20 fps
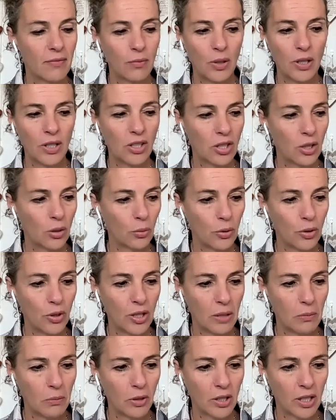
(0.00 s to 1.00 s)
what's the
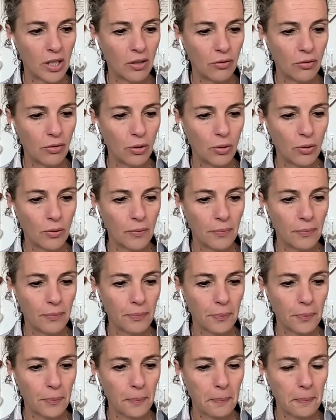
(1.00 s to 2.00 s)
word I'm looking for?
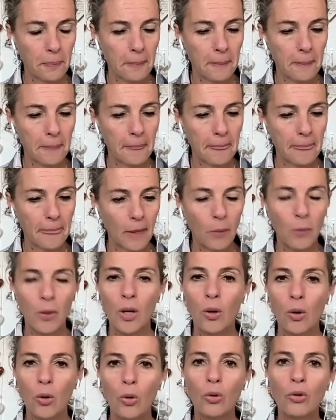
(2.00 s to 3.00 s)

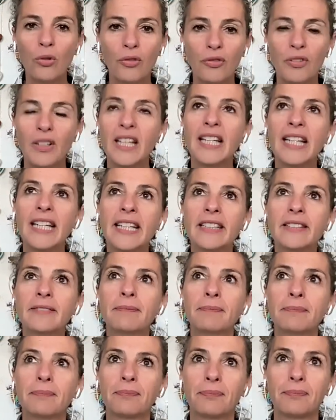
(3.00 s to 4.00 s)
We are all
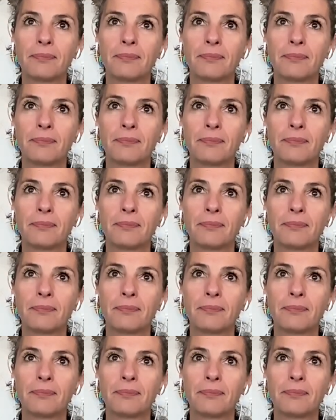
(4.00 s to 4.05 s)
feeling